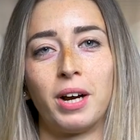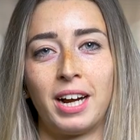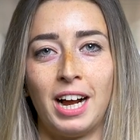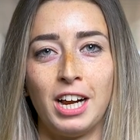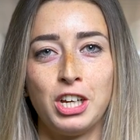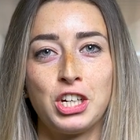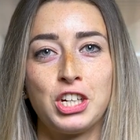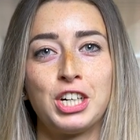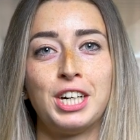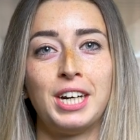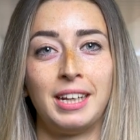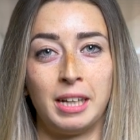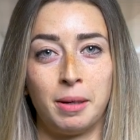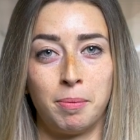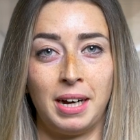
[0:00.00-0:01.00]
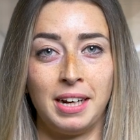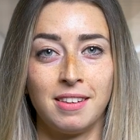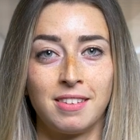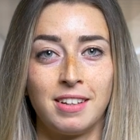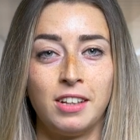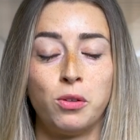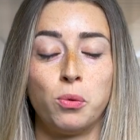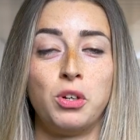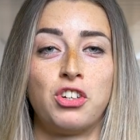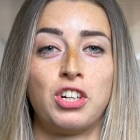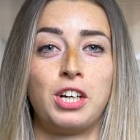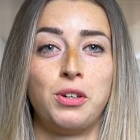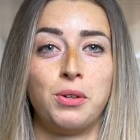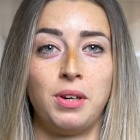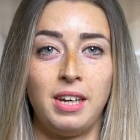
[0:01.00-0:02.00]
culture and a mindset which
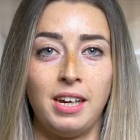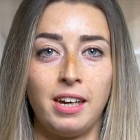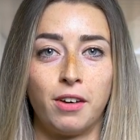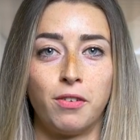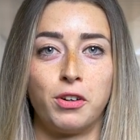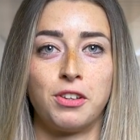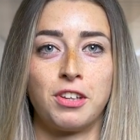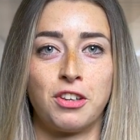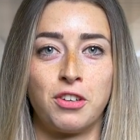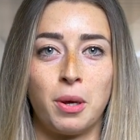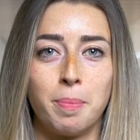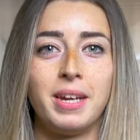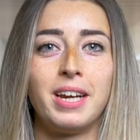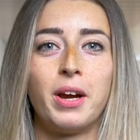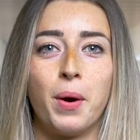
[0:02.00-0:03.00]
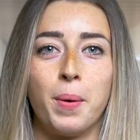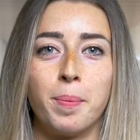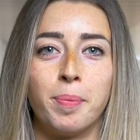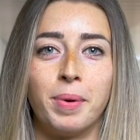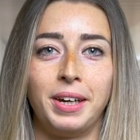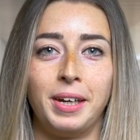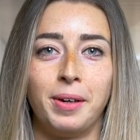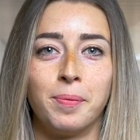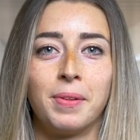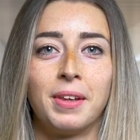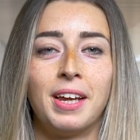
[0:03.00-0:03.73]
are unique for such a big company.